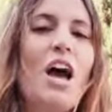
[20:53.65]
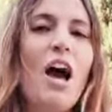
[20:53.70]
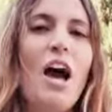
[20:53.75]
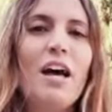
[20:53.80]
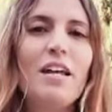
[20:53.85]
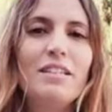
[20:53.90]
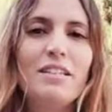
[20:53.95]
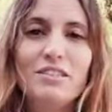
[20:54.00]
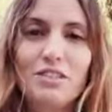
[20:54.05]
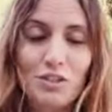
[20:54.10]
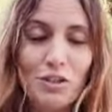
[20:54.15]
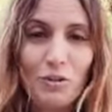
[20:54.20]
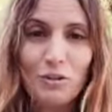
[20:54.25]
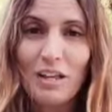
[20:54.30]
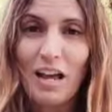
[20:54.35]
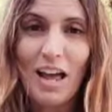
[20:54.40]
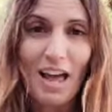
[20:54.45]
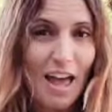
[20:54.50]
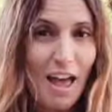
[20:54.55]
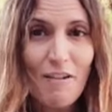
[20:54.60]
so
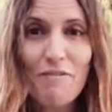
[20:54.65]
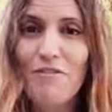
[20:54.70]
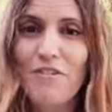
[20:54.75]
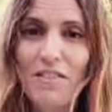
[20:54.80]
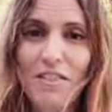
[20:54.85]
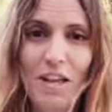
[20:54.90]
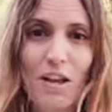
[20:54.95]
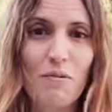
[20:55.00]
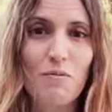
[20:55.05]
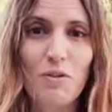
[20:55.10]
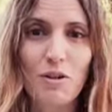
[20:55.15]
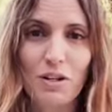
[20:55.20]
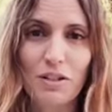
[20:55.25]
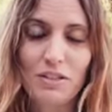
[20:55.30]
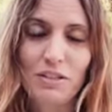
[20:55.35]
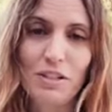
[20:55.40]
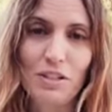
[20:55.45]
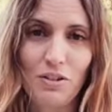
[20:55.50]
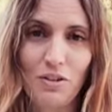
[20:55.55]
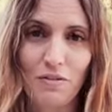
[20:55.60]
that everything works
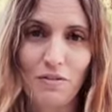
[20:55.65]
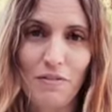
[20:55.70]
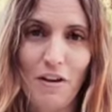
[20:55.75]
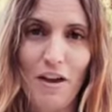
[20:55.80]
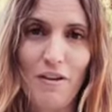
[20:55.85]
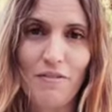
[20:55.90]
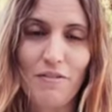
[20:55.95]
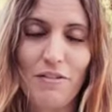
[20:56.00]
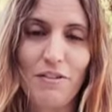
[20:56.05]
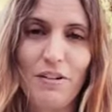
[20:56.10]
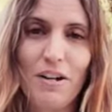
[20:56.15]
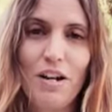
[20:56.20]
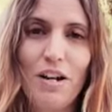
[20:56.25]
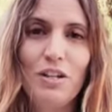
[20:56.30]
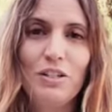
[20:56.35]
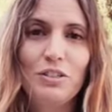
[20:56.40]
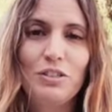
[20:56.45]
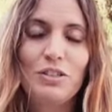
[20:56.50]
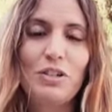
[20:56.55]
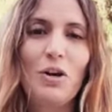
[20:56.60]
in your favor.
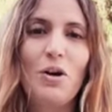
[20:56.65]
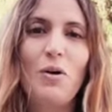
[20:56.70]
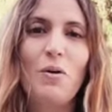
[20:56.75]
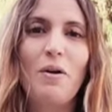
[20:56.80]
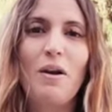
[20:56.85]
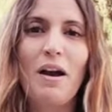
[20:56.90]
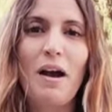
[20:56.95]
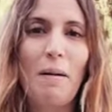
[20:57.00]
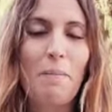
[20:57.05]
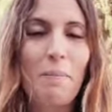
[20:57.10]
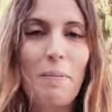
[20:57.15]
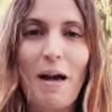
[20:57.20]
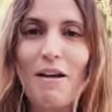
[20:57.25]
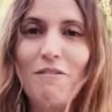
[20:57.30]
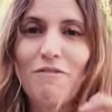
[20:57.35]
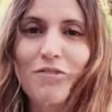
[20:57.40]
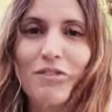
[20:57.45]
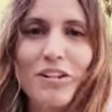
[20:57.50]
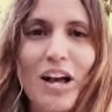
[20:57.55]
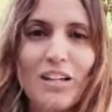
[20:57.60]
So apply
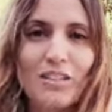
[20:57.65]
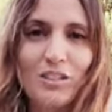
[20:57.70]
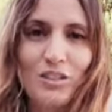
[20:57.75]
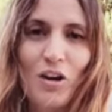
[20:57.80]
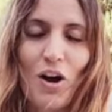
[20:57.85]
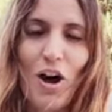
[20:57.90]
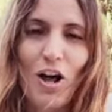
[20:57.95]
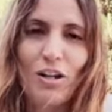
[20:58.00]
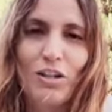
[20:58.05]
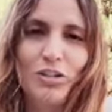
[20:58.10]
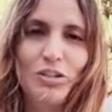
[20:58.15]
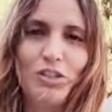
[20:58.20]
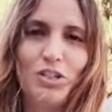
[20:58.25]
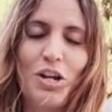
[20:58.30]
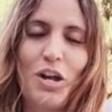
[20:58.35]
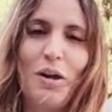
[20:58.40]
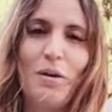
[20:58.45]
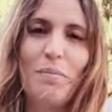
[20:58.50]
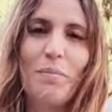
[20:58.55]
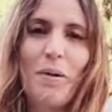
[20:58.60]
for that
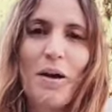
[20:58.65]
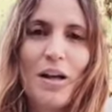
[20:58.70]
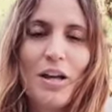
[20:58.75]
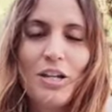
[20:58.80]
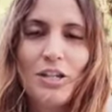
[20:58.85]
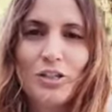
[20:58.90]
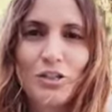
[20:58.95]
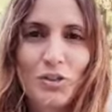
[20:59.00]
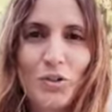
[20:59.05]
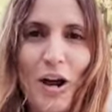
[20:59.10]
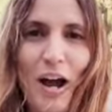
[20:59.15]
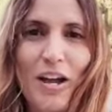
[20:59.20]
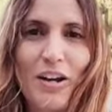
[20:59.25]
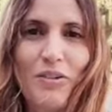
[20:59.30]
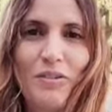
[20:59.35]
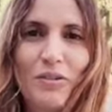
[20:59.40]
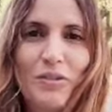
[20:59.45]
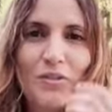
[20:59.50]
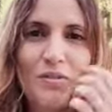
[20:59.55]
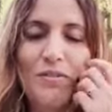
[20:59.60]
scholarship, try
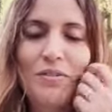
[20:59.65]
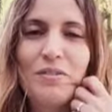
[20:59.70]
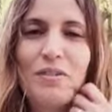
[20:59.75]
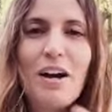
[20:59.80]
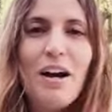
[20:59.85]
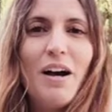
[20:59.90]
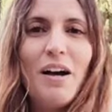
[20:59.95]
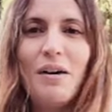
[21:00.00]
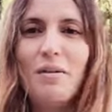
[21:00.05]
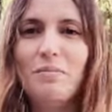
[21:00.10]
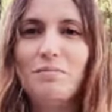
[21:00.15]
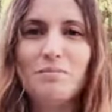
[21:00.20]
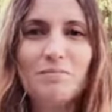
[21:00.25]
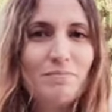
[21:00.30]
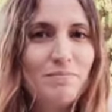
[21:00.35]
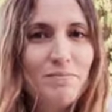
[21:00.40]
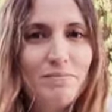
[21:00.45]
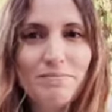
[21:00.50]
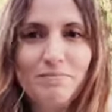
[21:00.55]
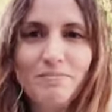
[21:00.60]
to
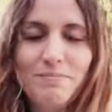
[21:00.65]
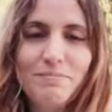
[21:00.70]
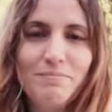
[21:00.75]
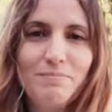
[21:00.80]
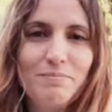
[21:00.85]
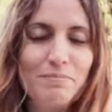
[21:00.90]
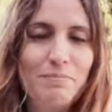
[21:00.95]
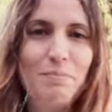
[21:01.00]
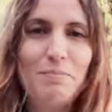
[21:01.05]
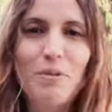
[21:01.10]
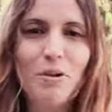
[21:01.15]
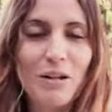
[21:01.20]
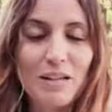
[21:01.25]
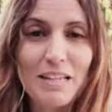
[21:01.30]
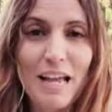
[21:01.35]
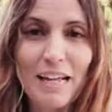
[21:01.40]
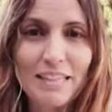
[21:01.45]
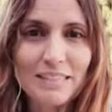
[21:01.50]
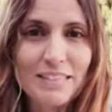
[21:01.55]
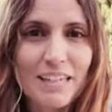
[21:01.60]
book
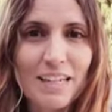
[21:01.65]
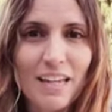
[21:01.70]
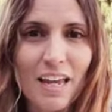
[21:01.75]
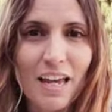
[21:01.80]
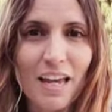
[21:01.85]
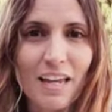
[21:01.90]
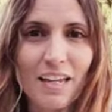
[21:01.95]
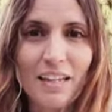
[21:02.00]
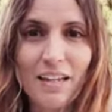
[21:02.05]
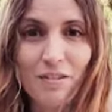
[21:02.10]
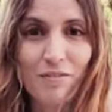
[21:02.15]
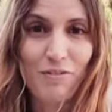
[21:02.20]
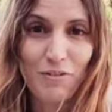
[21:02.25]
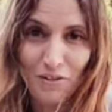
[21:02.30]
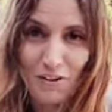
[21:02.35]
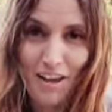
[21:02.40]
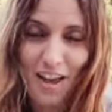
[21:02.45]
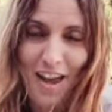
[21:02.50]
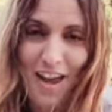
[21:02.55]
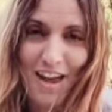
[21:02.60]
that ticket if you
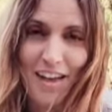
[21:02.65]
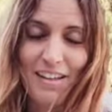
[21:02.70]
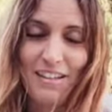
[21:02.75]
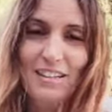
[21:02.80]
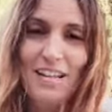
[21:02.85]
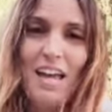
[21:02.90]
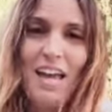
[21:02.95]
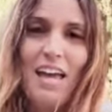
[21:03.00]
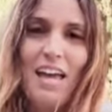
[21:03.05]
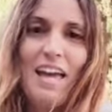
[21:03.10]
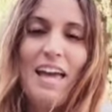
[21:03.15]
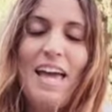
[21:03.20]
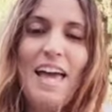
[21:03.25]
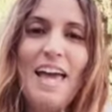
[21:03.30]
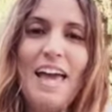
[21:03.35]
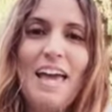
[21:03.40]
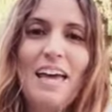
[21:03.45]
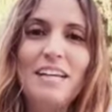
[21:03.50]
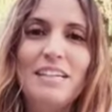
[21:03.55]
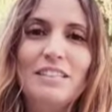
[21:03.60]
can,
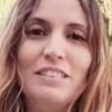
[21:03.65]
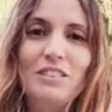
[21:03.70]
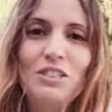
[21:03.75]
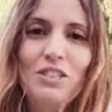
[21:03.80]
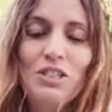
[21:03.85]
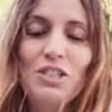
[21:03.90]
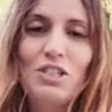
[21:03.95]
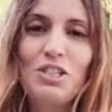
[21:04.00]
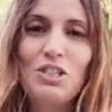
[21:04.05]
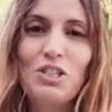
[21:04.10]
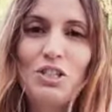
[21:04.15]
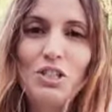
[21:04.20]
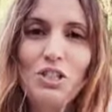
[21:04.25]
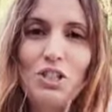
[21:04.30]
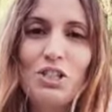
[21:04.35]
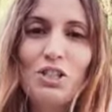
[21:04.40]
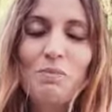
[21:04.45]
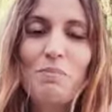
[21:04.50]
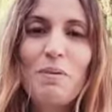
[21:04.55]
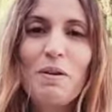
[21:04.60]
and
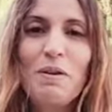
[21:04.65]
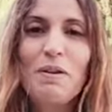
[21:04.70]
just be